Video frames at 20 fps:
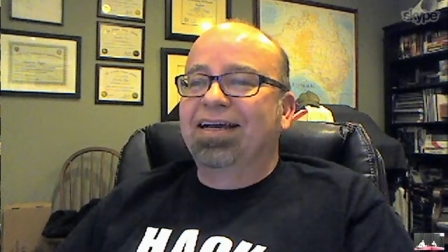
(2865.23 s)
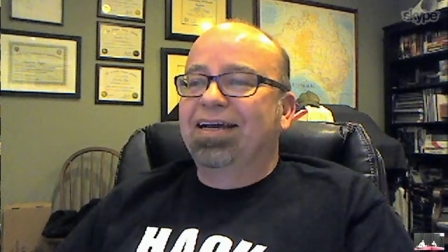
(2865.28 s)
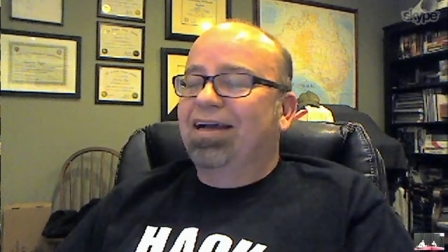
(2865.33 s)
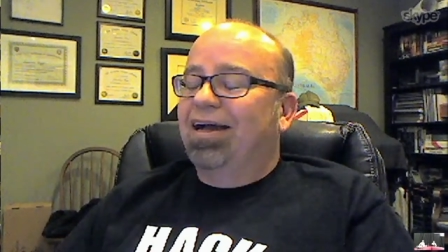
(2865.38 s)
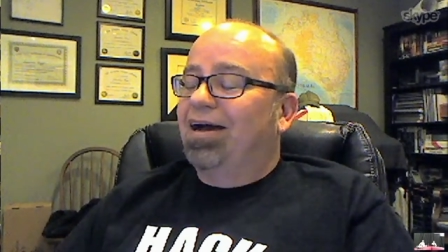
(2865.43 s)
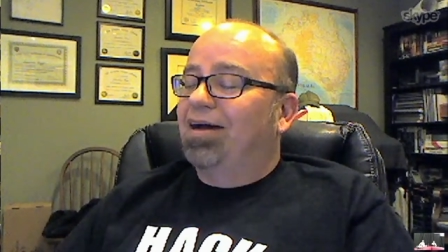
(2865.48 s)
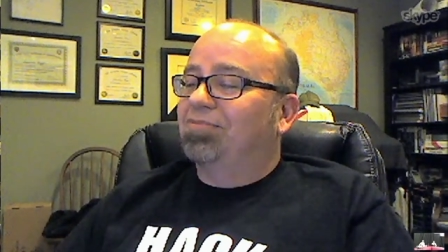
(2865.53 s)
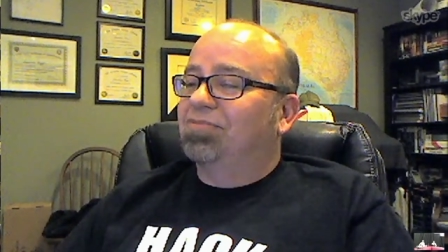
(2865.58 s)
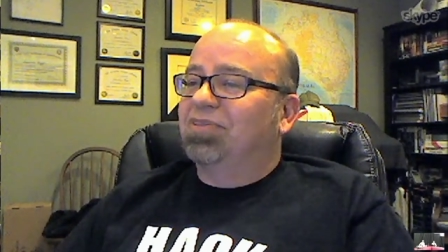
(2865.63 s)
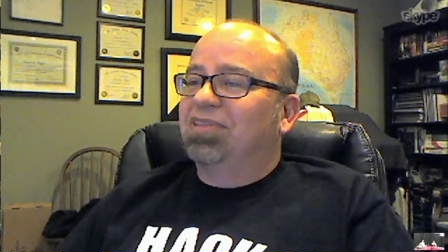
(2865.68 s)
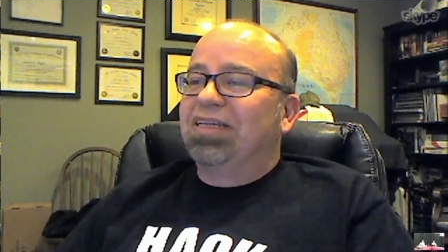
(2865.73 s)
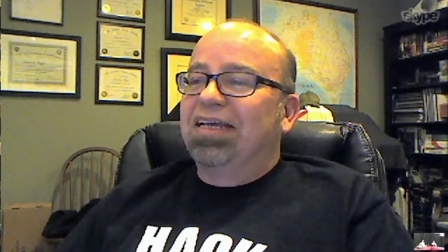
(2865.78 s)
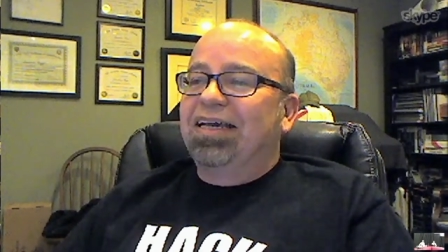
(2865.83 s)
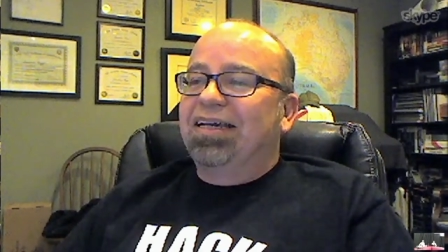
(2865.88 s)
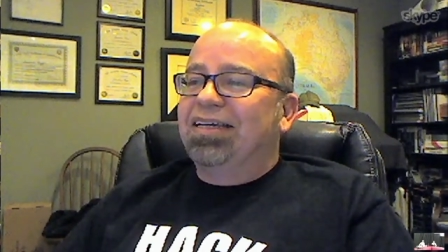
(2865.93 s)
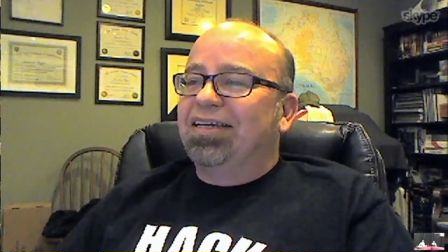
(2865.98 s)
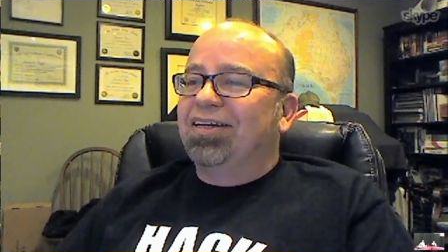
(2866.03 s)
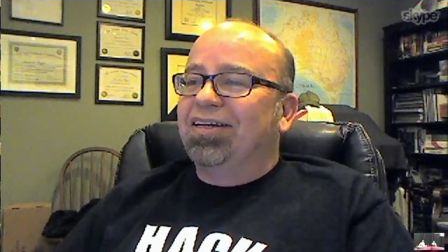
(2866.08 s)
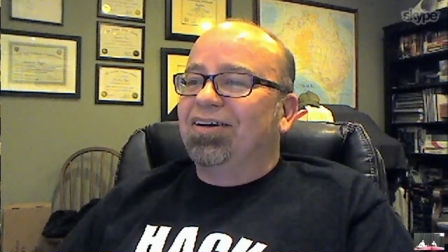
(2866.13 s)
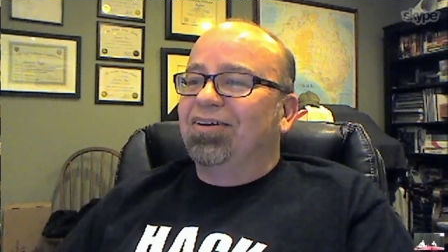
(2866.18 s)
um,
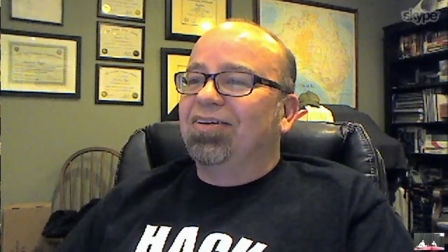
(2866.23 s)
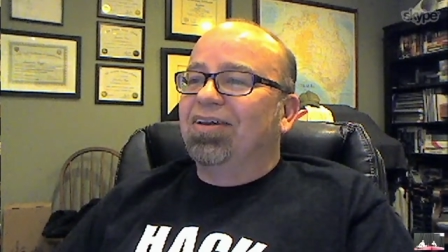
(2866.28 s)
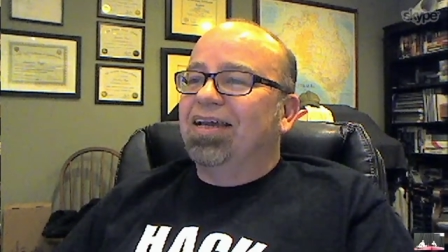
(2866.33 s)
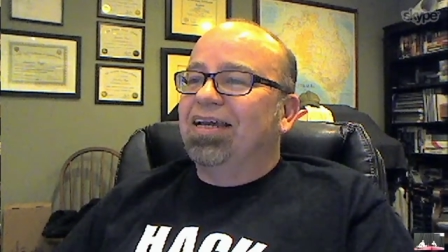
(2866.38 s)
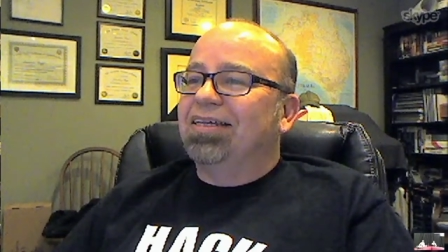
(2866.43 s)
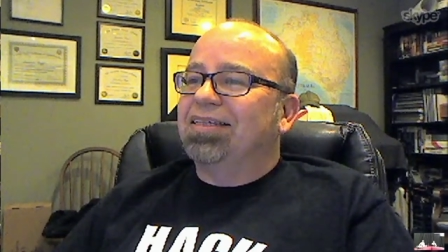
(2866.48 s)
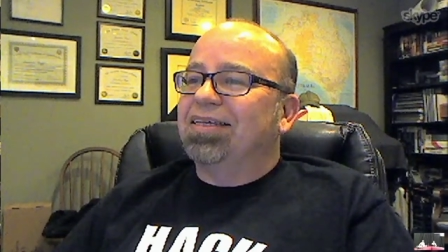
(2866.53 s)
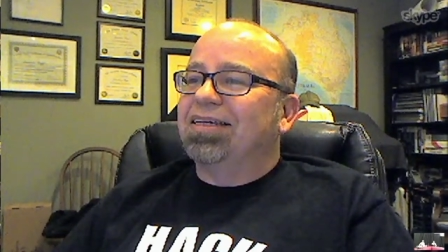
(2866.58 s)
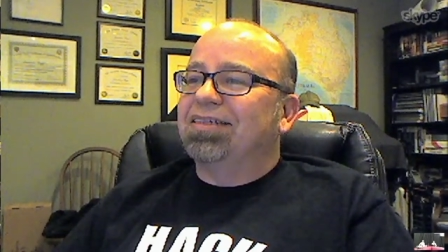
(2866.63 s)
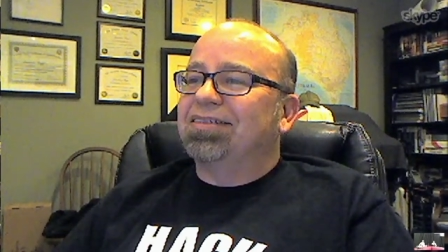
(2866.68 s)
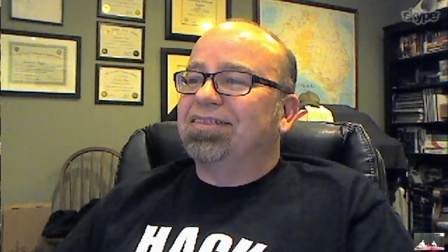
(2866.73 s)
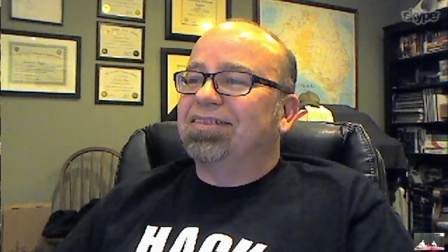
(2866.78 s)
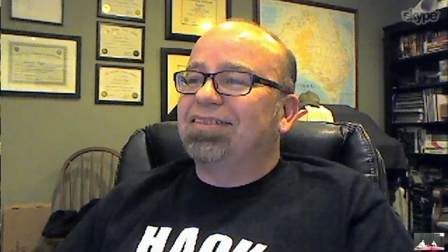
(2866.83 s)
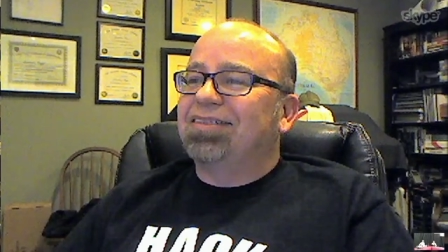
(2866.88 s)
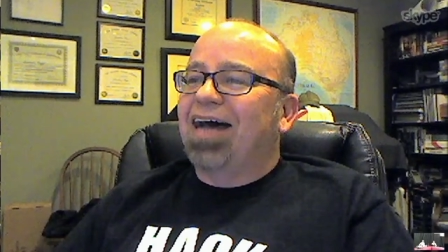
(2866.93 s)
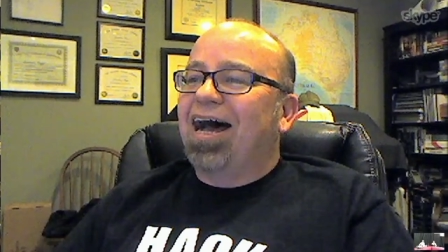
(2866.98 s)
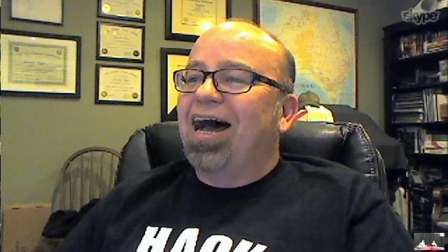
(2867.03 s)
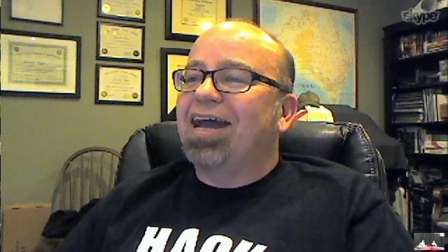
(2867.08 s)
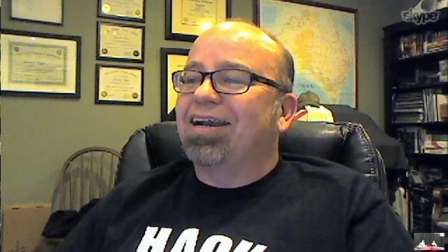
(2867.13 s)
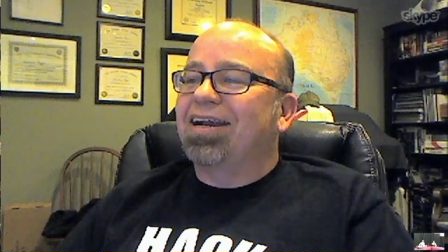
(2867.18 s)
you know, it, it
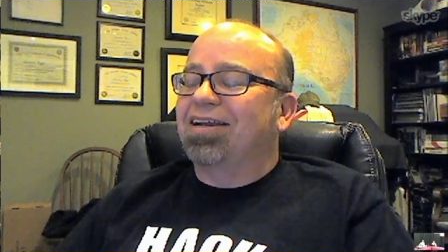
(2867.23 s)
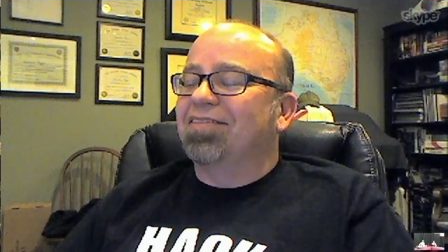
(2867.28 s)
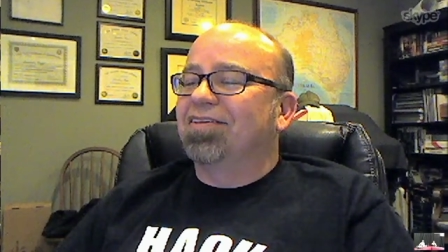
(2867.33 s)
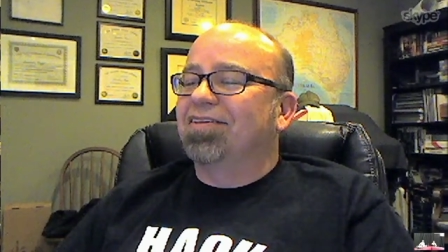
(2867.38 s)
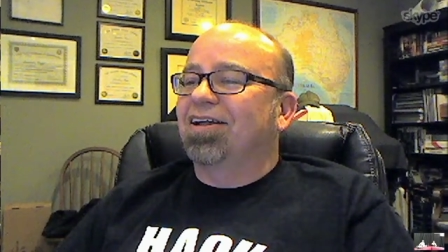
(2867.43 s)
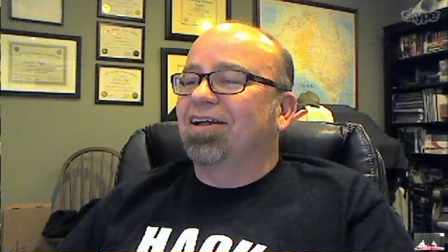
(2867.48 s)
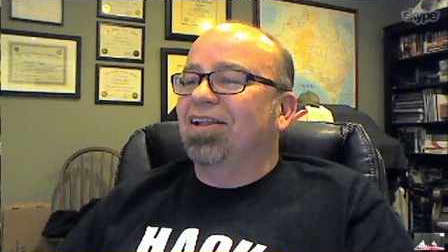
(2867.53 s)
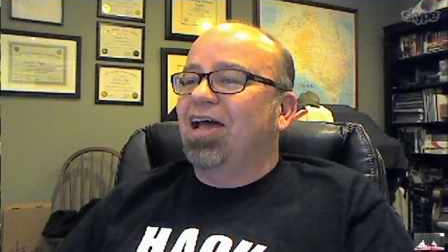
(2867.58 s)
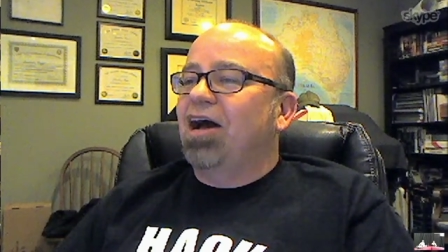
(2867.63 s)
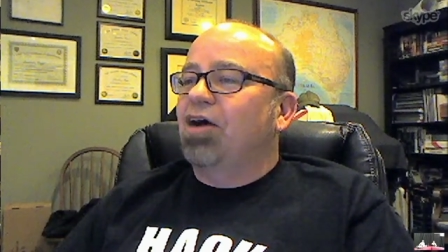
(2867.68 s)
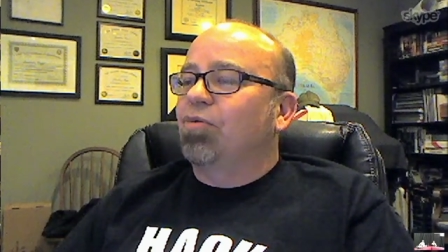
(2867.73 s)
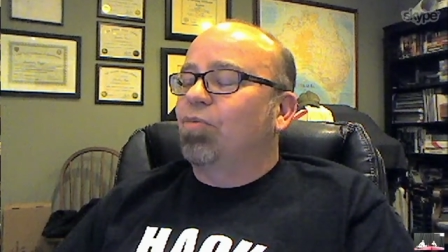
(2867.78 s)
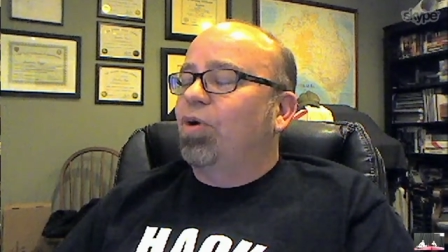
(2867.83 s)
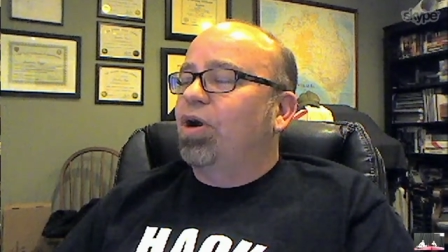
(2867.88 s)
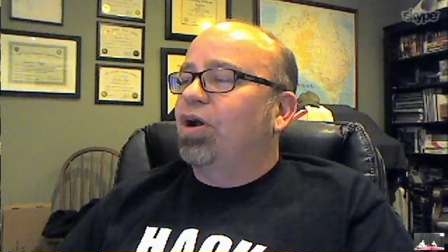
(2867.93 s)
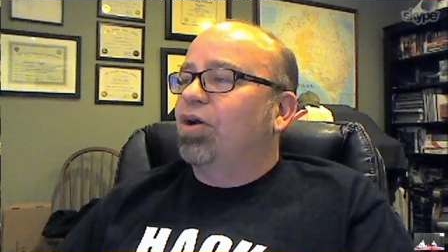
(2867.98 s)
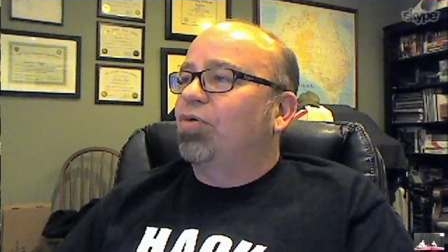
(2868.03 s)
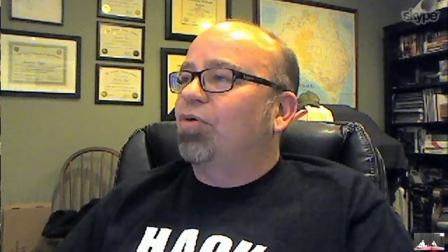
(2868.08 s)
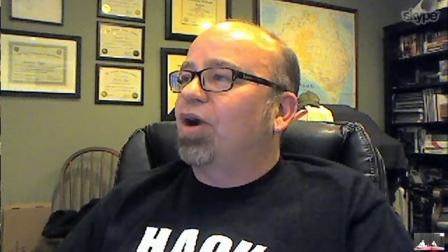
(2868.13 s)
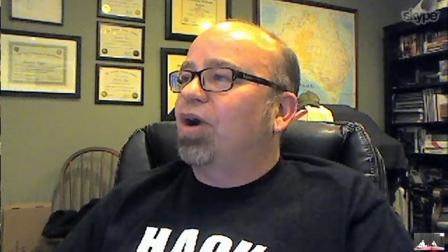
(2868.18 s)
started in the cloud
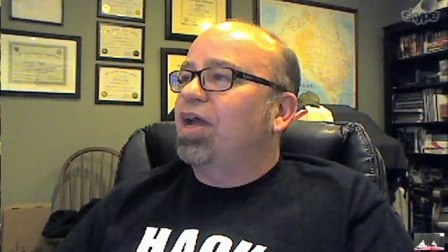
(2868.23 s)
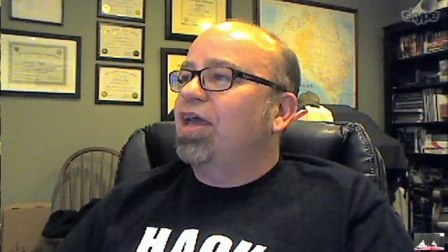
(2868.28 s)
world, right?